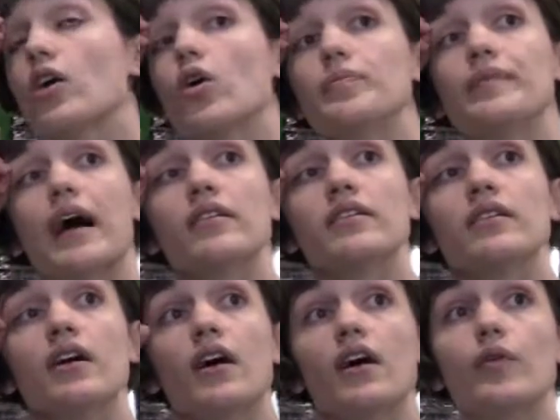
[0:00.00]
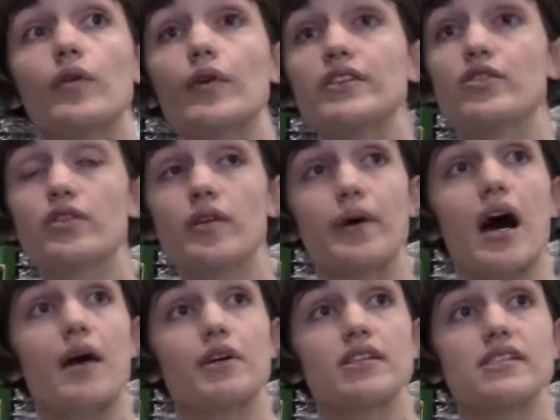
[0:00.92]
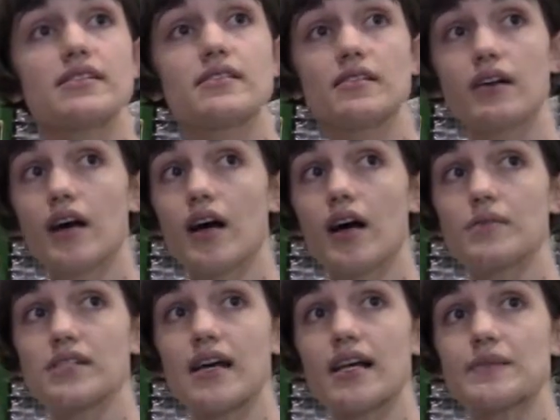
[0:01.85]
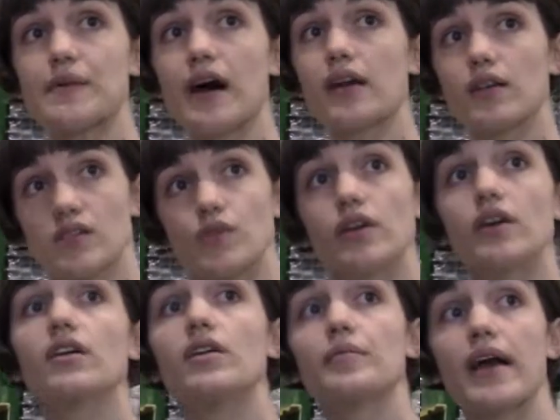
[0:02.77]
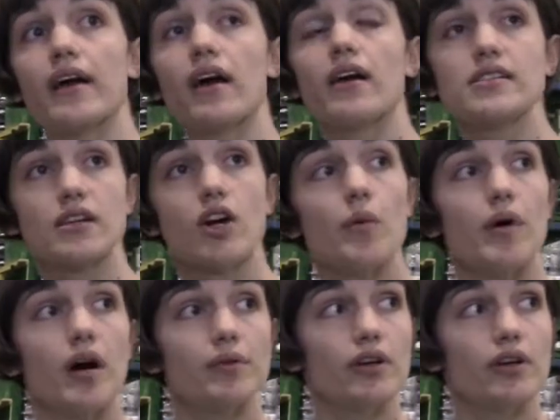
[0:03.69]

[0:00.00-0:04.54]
Cold Mountain when we do the Bombers size bottles. We'll make ours in cobalt